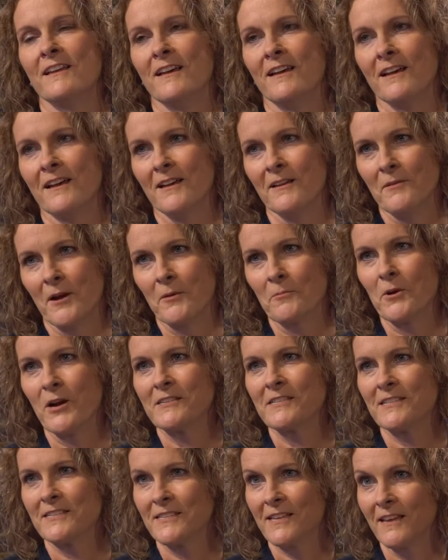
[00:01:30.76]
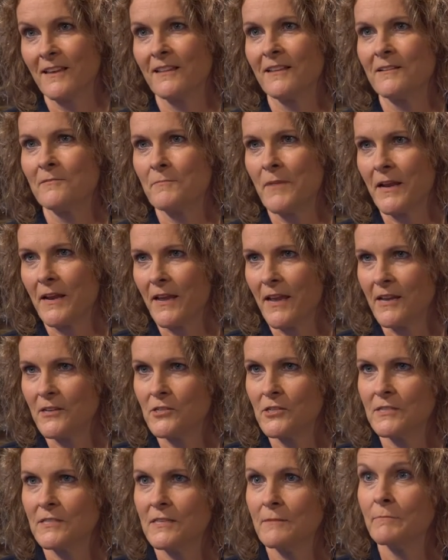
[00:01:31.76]
Our prostacyclin
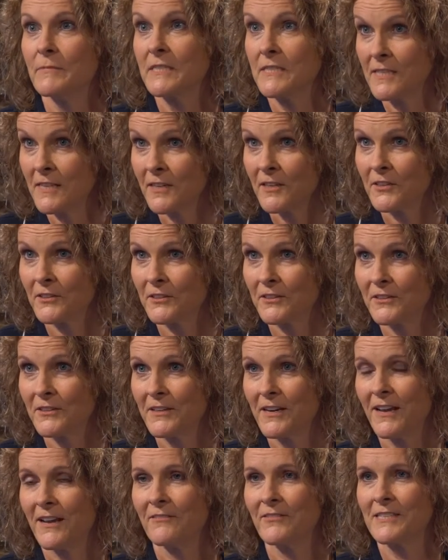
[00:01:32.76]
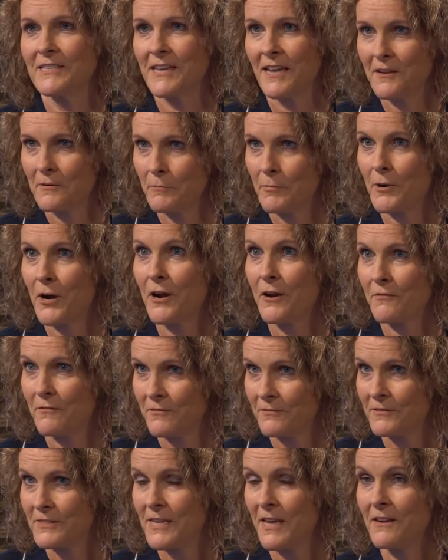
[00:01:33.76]
medications in particular have a side
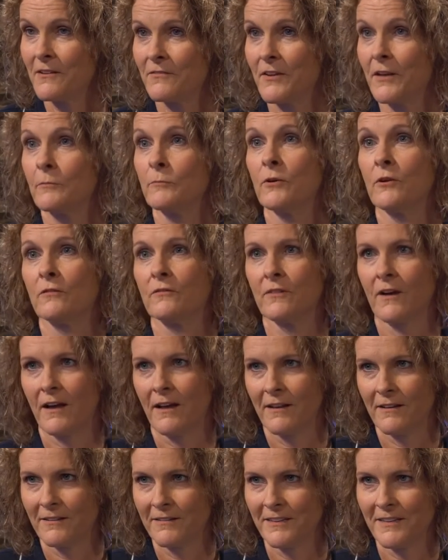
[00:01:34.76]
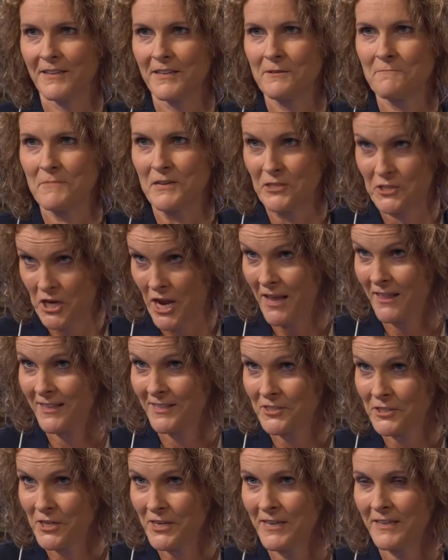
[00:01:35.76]
effect profile that can be
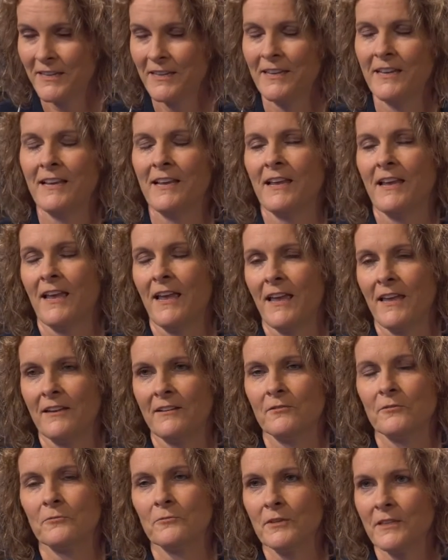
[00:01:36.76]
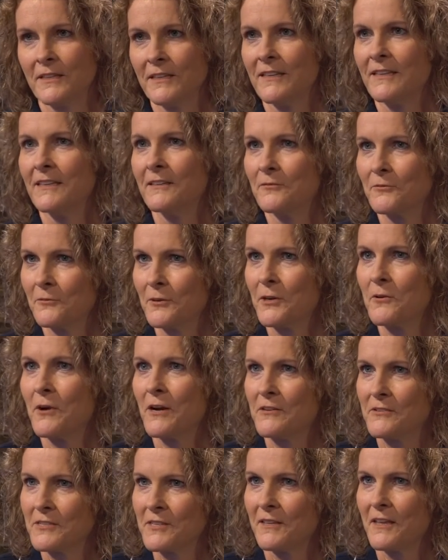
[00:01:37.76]
challenging, and really it
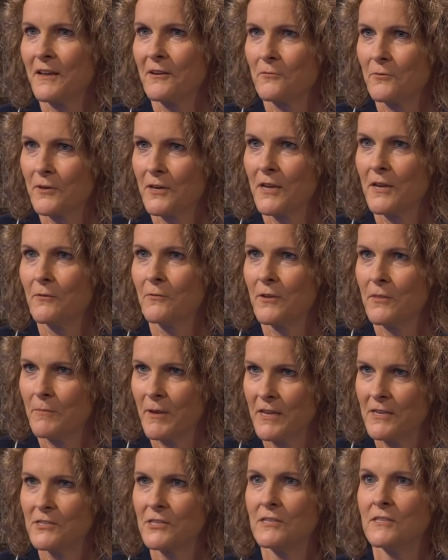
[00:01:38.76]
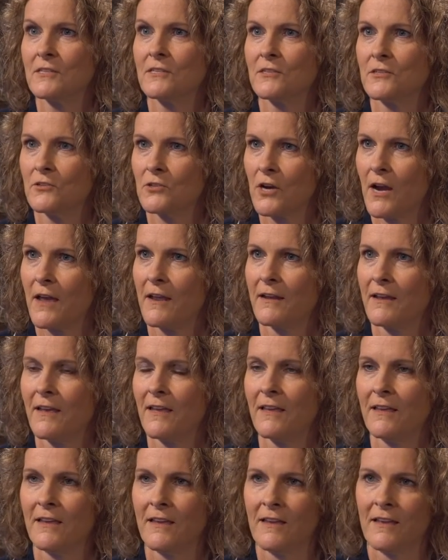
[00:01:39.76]
requires a lot of working with patients to try
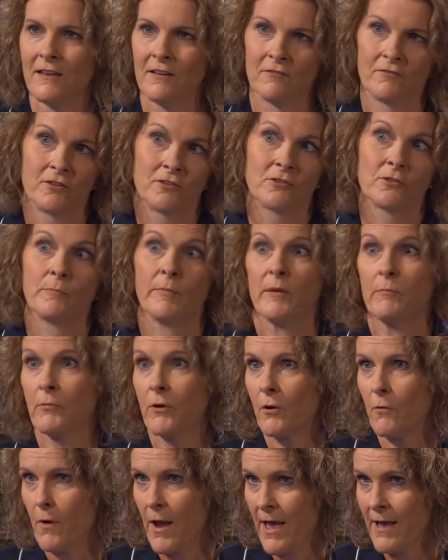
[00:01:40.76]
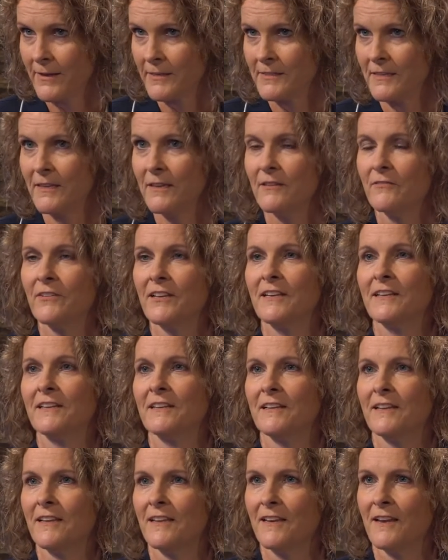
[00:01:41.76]
to first be proactive
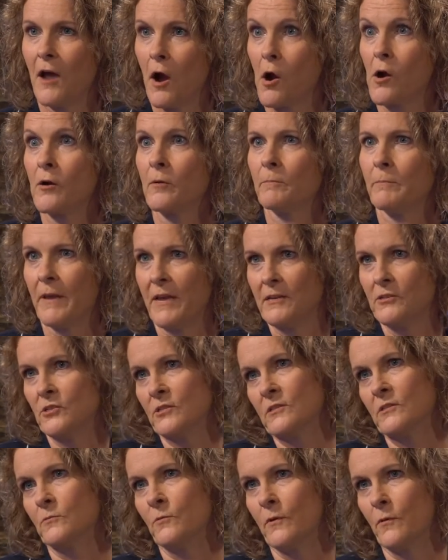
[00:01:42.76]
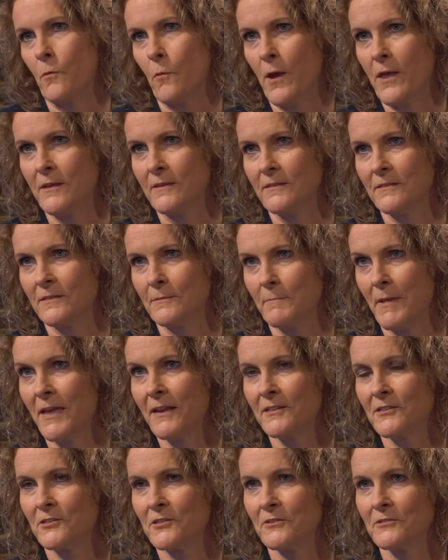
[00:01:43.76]
and arm patients with ways to
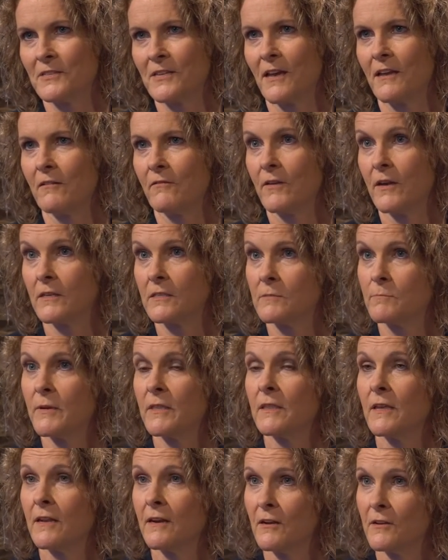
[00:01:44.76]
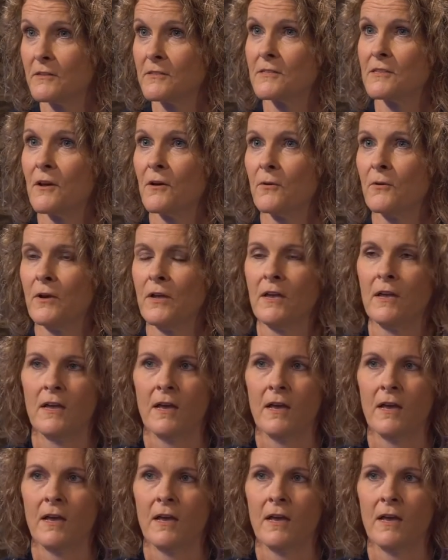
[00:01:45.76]
manage those side effects, but then also